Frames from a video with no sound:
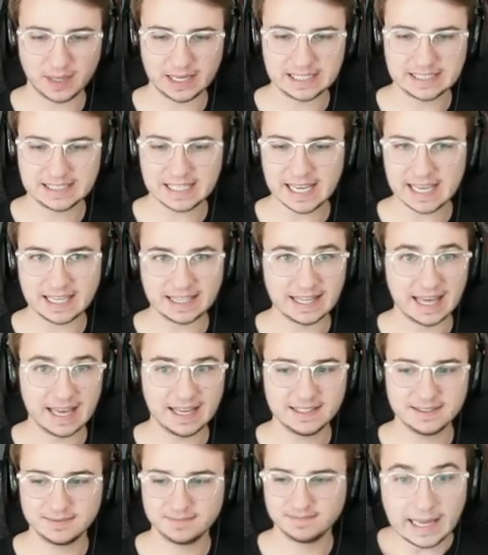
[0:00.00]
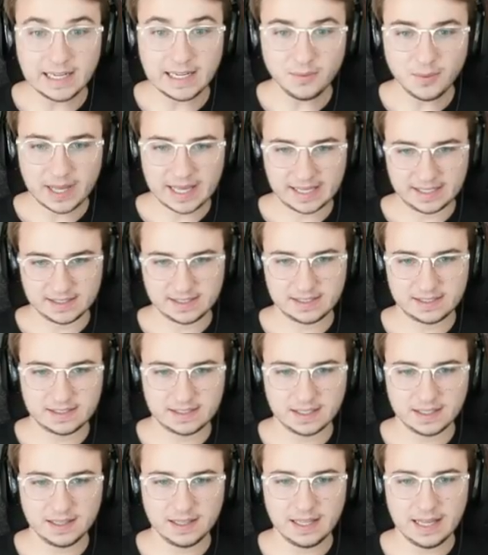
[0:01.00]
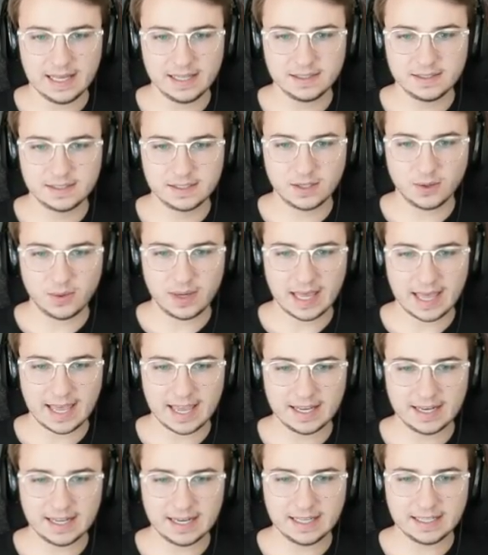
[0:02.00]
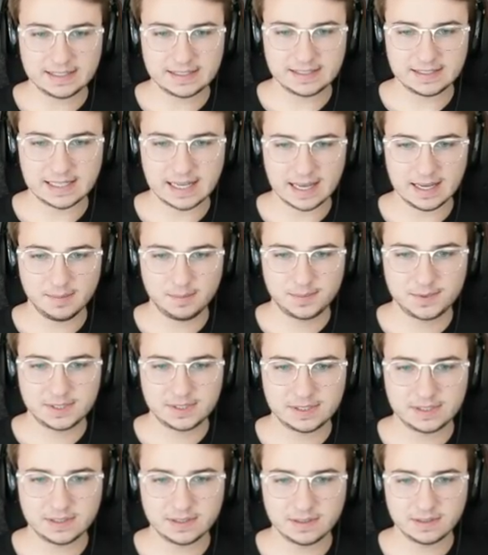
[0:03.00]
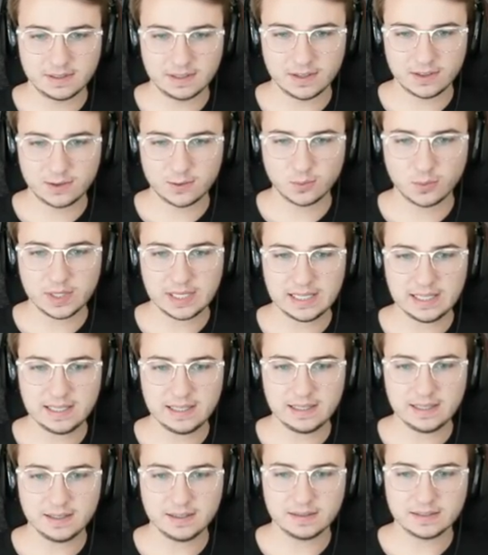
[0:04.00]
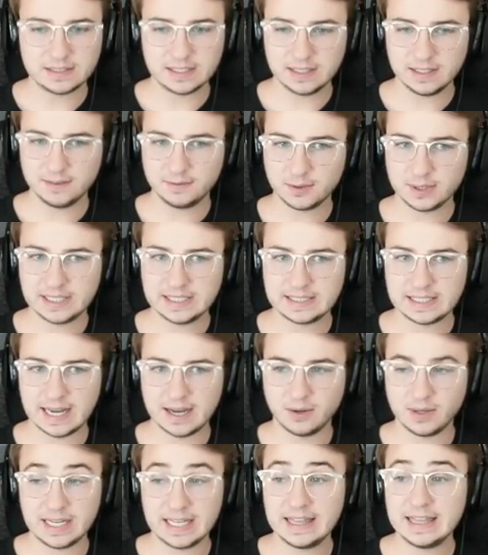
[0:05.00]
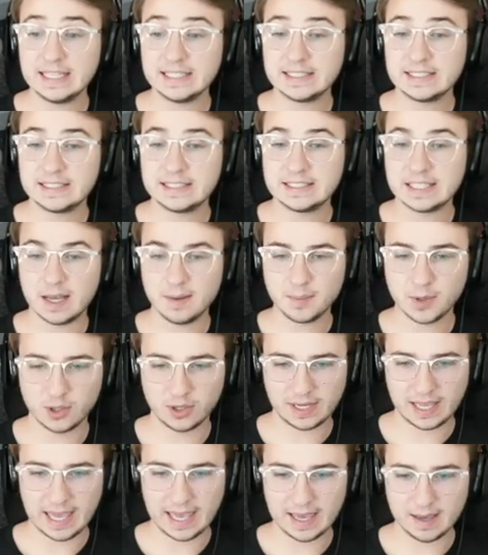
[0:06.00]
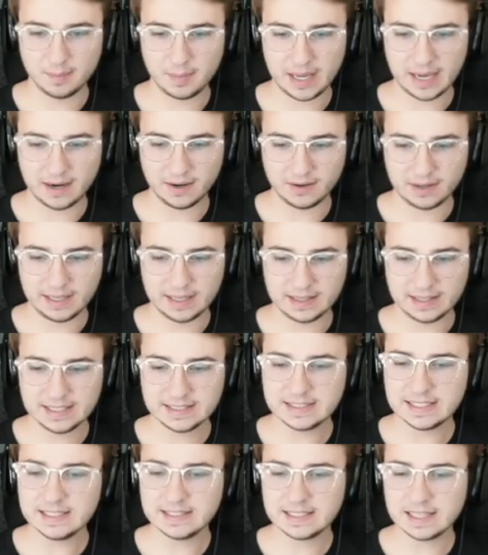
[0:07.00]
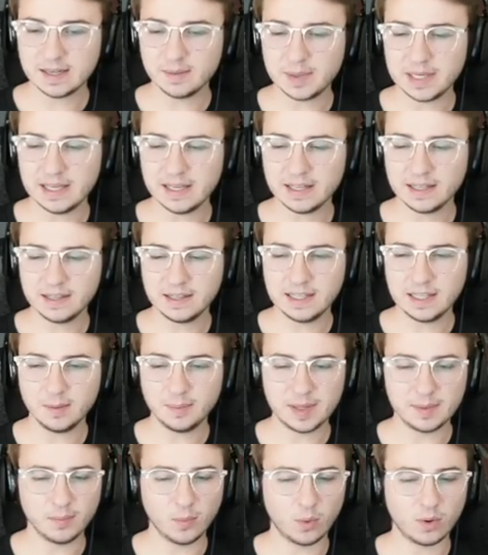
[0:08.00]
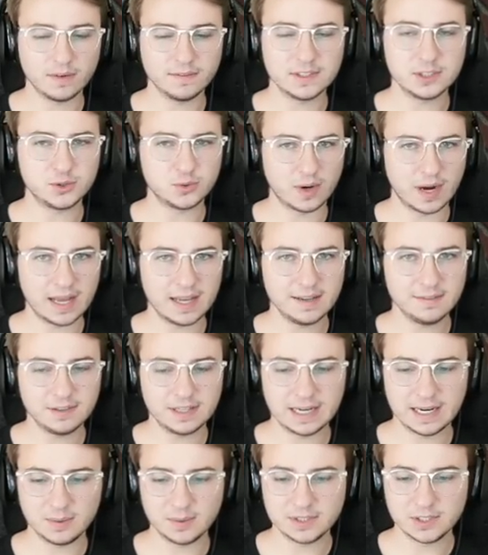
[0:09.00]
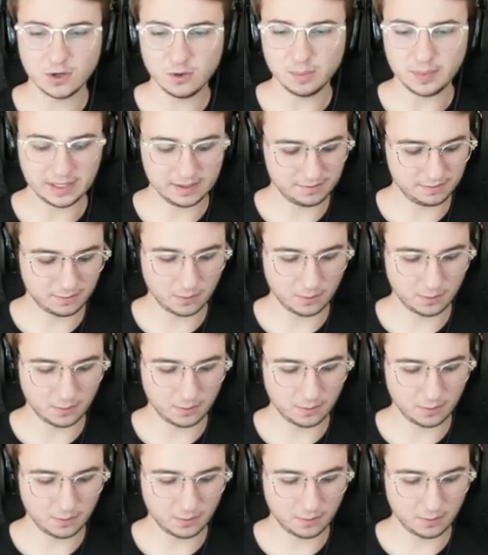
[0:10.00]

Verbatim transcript: by saying that. Anyways, let's go ahead and accept the three deliveries out in the summer camp area. This is gonna be a little bit more of a drive than I was hoping